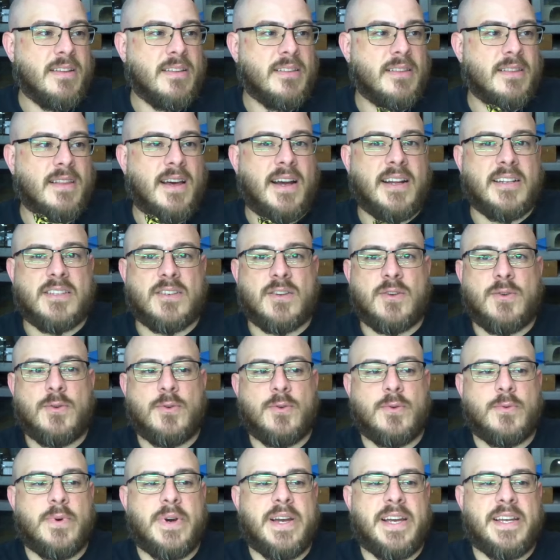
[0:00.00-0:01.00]
Lots of
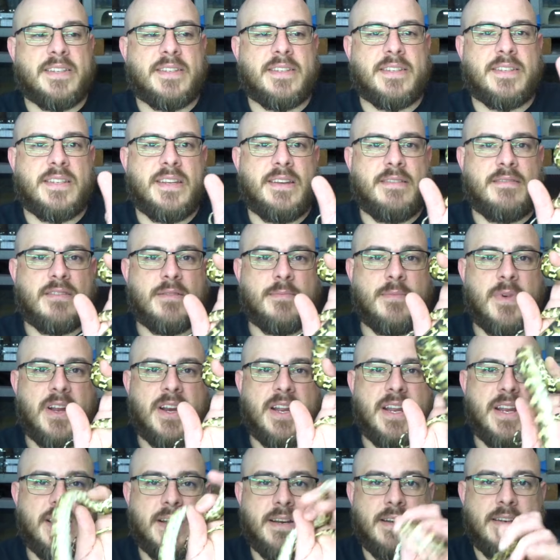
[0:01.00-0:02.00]
cool ways to save some
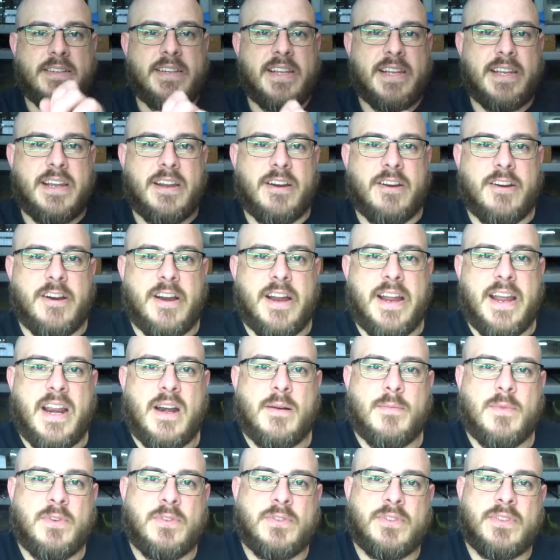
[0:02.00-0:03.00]
money, take care of your
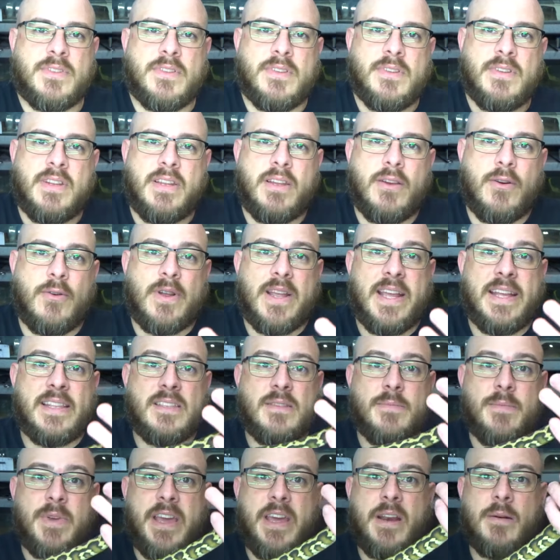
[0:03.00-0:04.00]
animals, go get
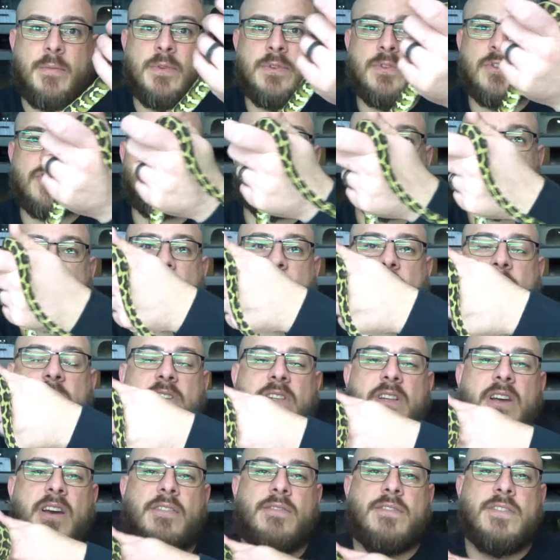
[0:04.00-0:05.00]
some animals, ship some
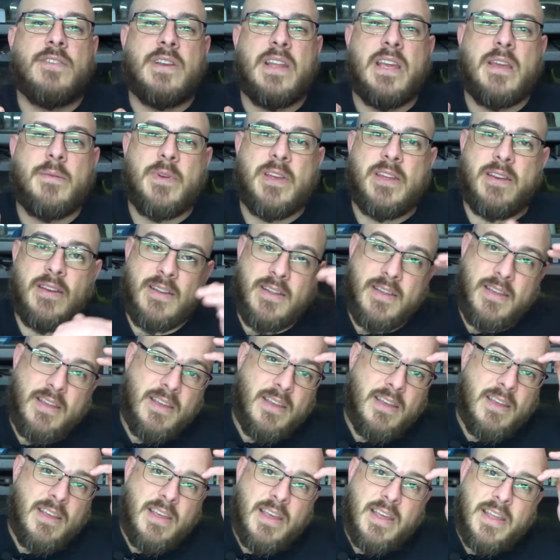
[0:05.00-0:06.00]
stuff, you name it.
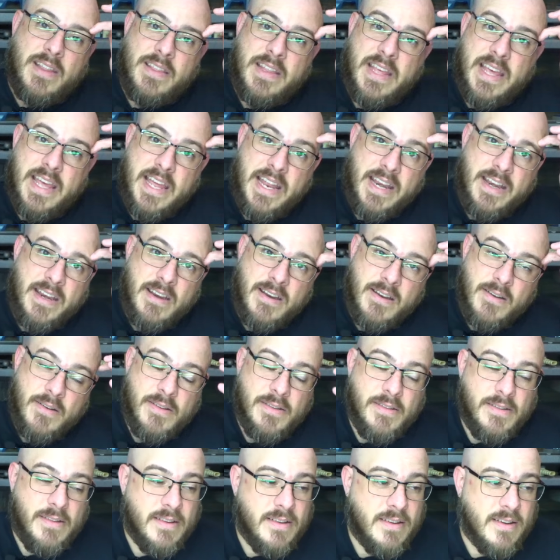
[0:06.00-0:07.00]
And then
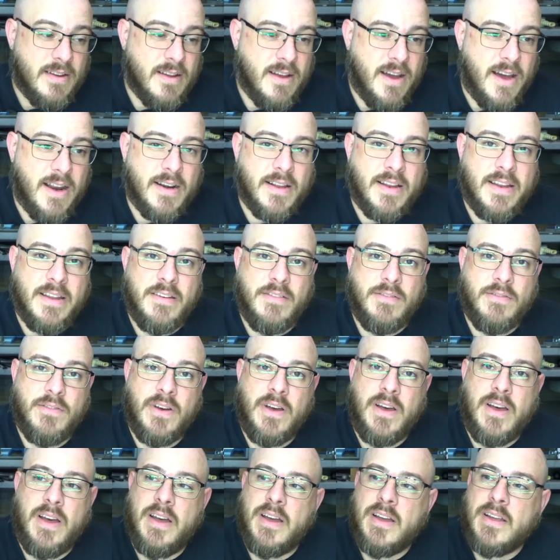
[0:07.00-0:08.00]
gotta give
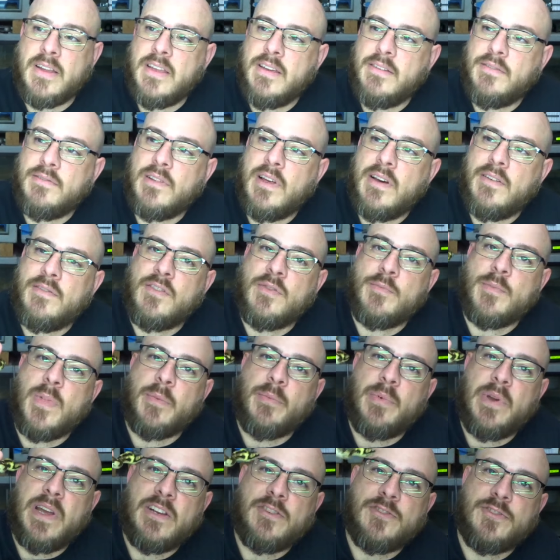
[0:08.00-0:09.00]
uh, give love to my
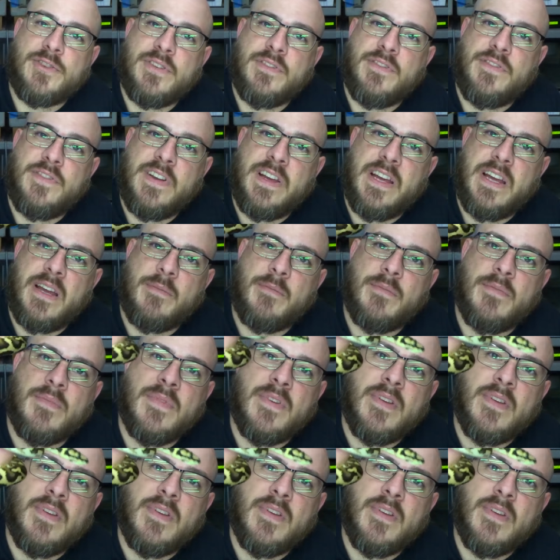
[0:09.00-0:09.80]
Patreon fam.